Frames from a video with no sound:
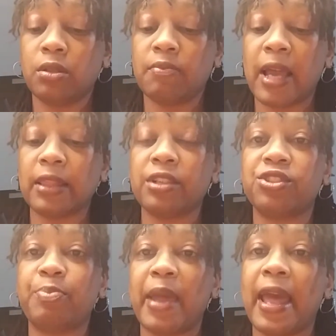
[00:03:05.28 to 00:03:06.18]
my
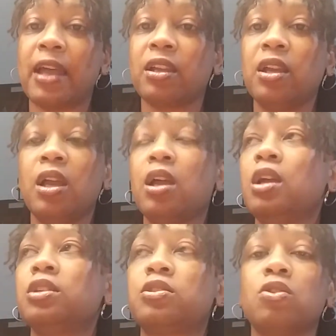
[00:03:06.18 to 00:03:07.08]
lunch bag.
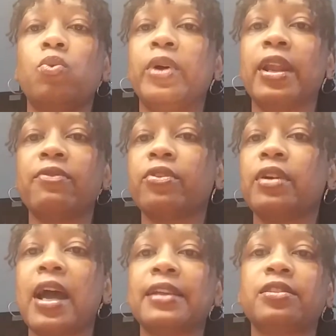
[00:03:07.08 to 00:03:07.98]
So whenever
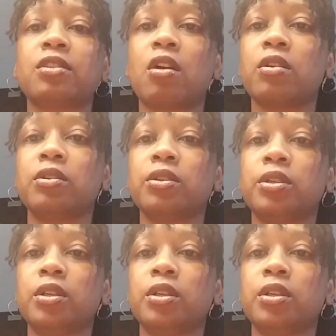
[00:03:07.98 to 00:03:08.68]
I start,